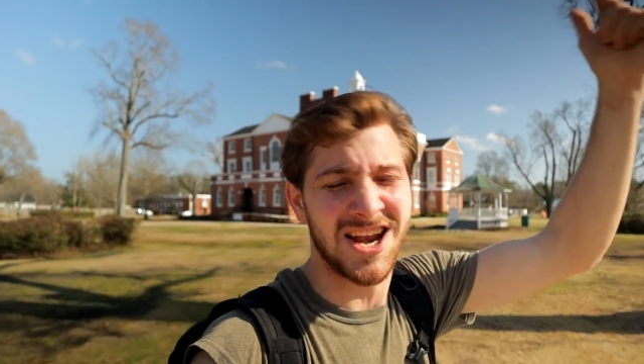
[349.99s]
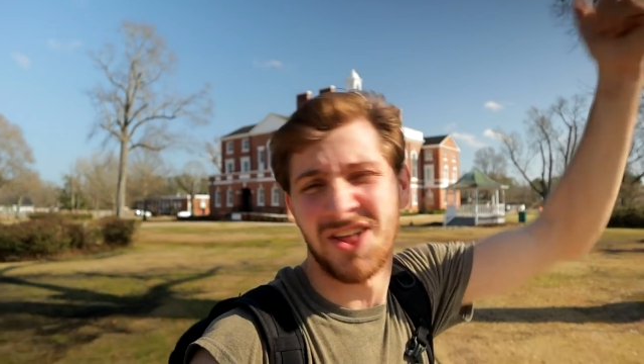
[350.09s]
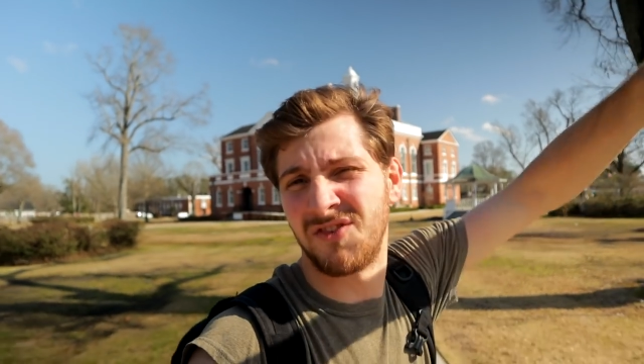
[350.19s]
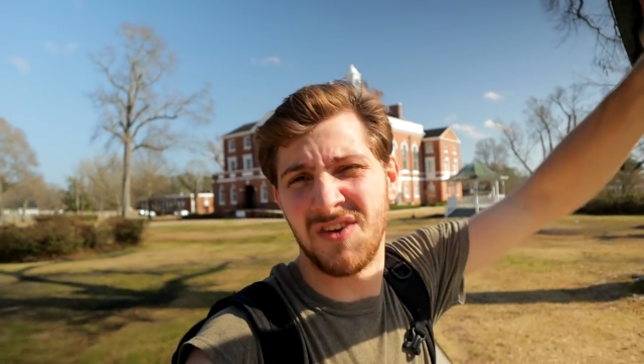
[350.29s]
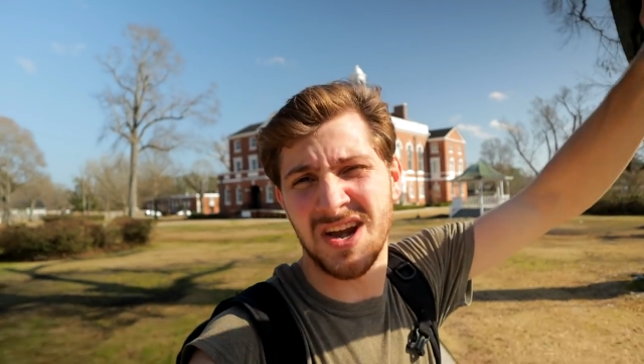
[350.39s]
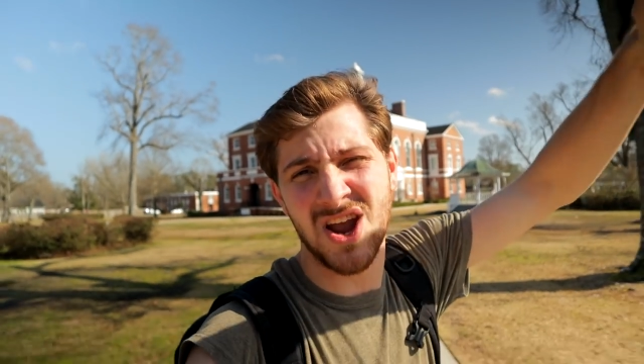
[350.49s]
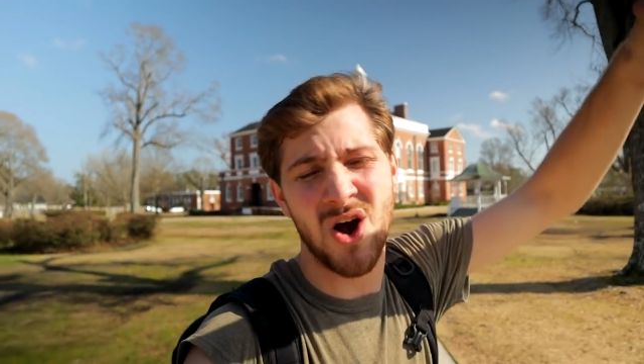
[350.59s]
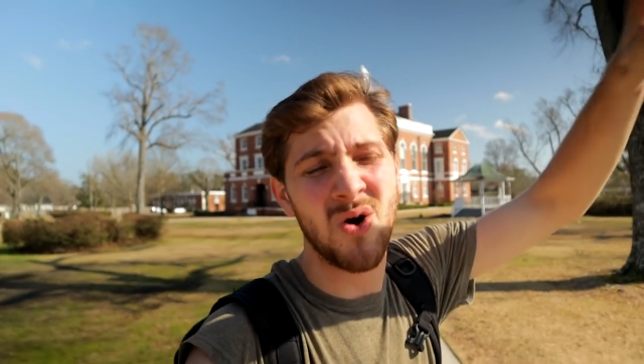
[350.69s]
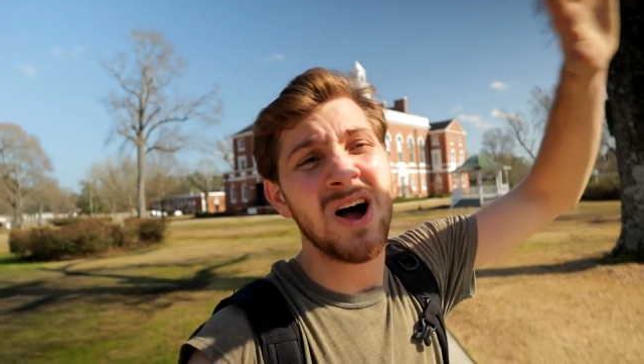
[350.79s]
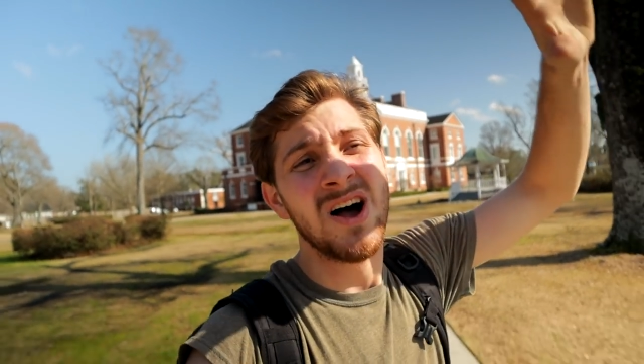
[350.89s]
another
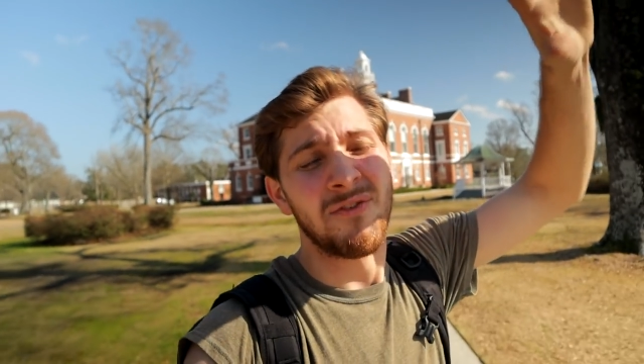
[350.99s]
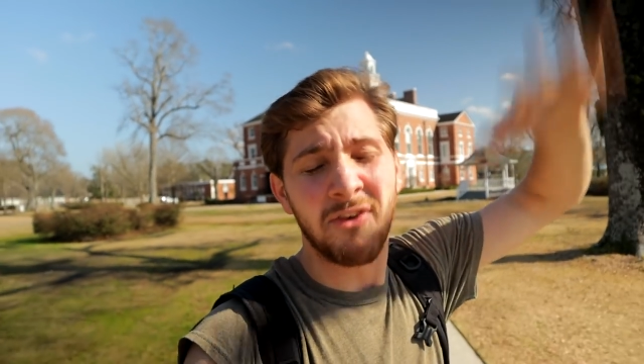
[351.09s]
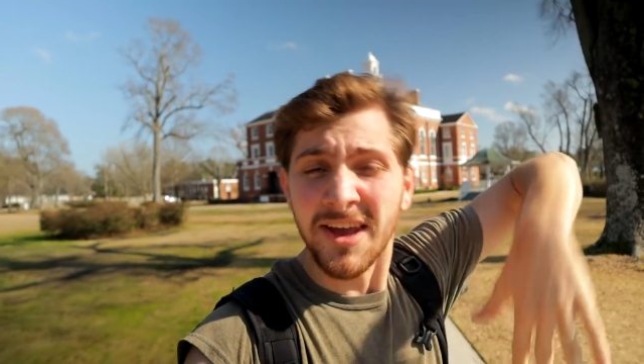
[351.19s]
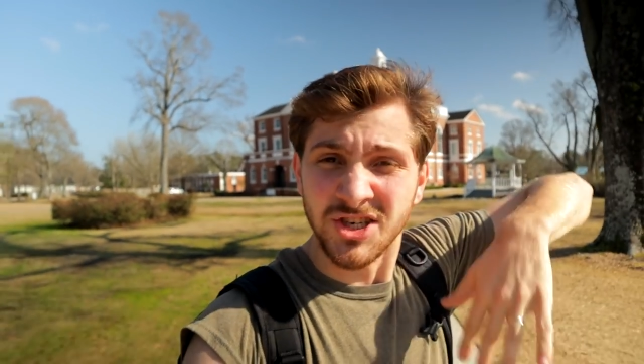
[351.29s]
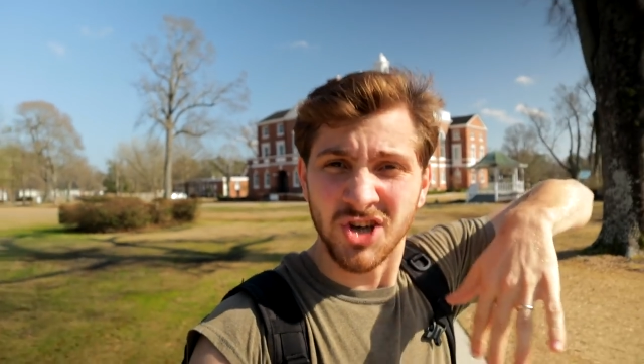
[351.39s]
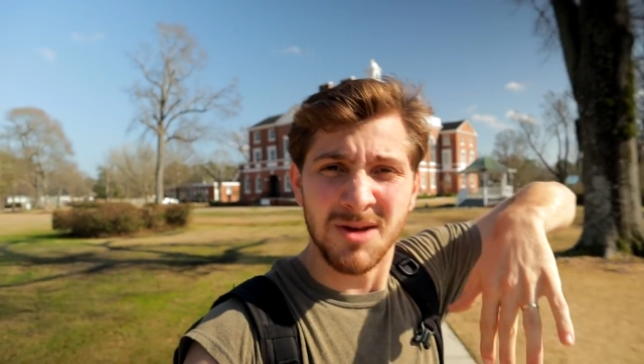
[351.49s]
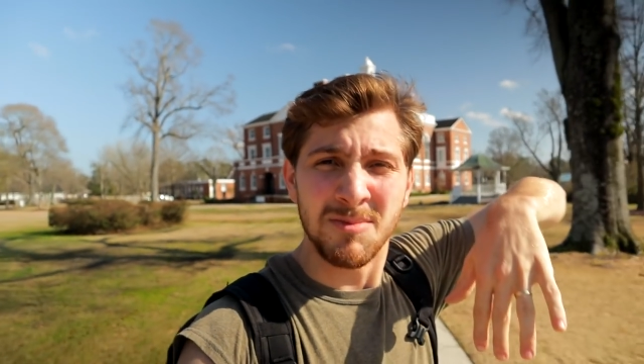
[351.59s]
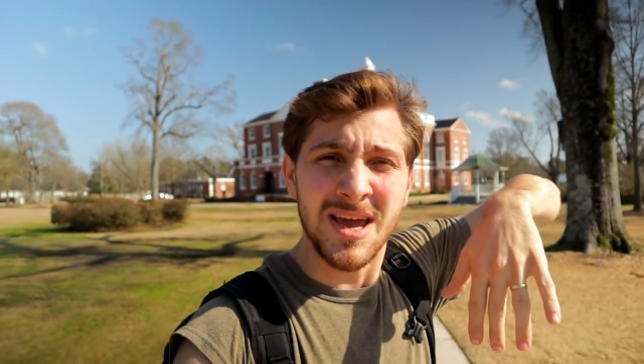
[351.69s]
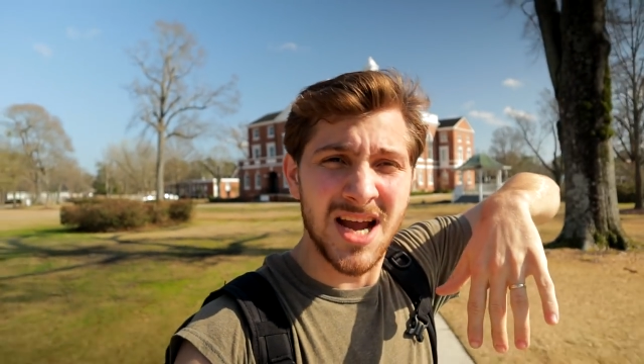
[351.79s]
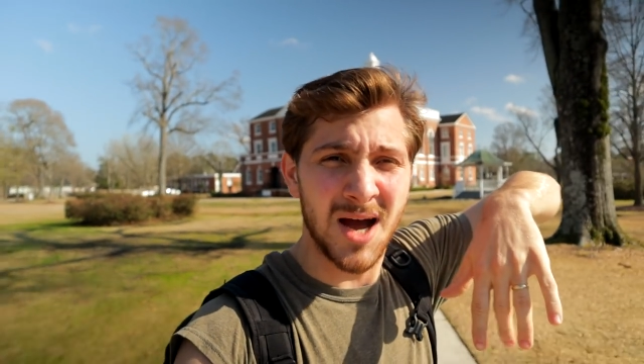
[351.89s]
video featuring
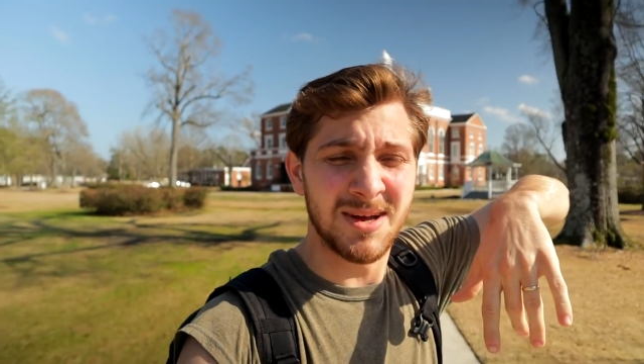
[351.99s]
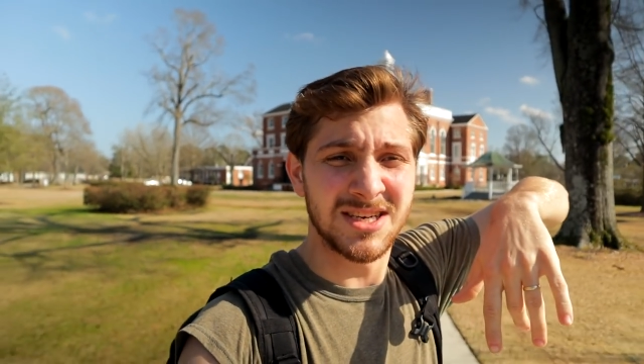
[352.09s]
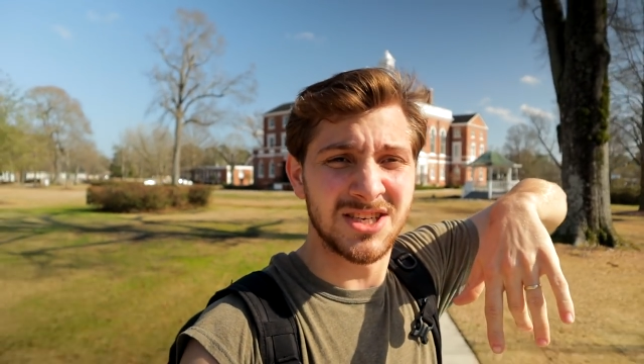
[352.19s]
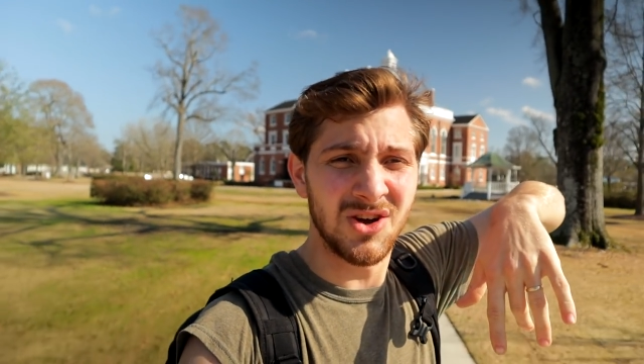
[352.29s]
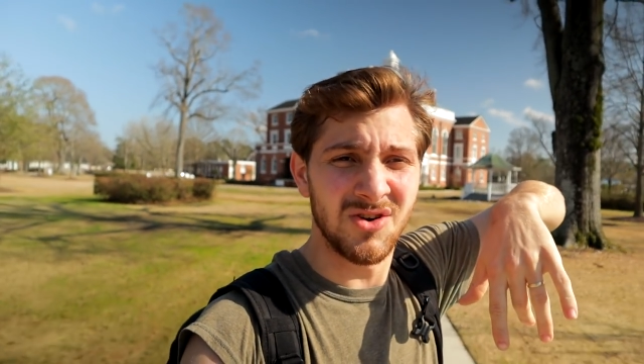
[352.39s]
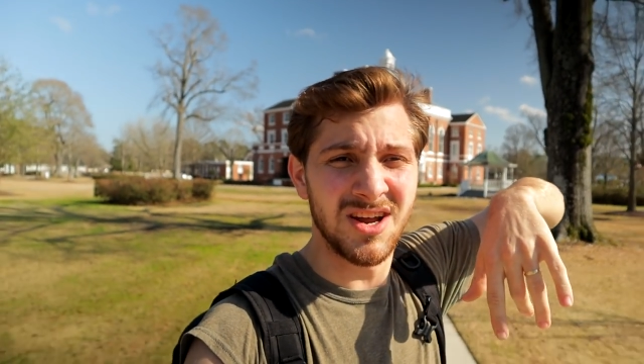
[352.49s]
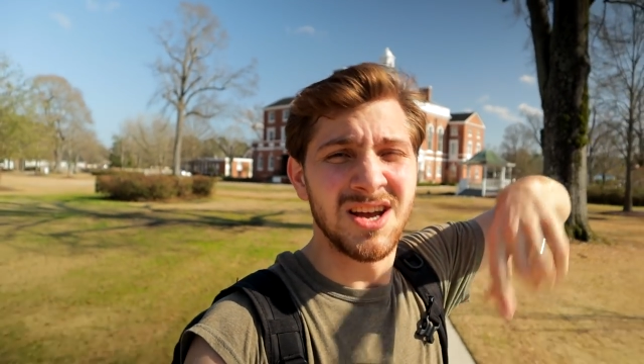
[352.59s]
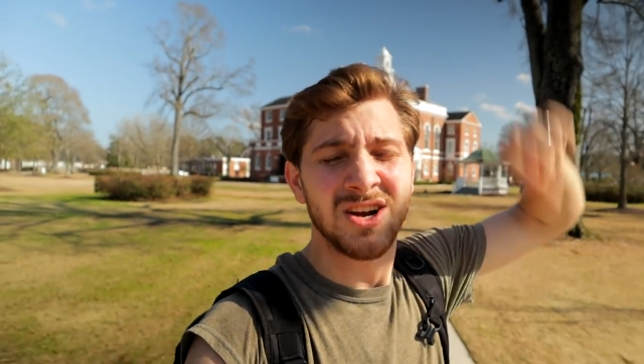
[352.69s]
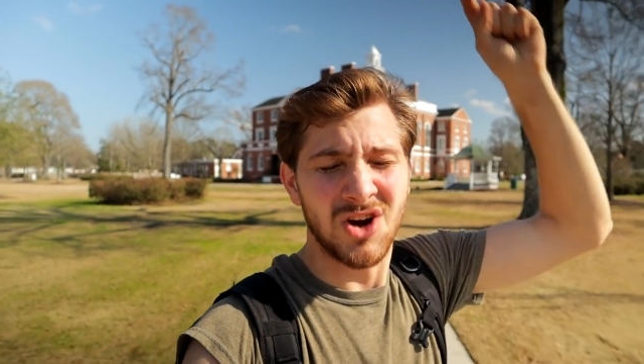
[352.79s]
me coming soon.